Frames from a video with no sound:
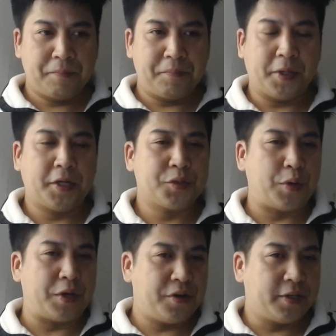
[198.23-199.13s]
Because
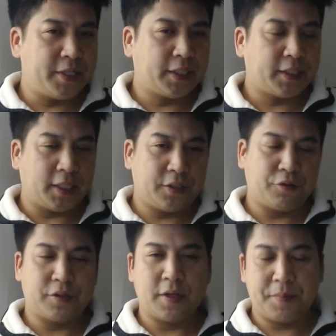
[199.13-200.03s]
when you're addicted
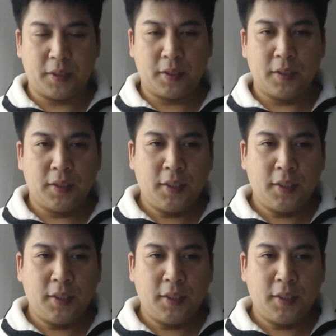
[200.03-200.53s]
to something,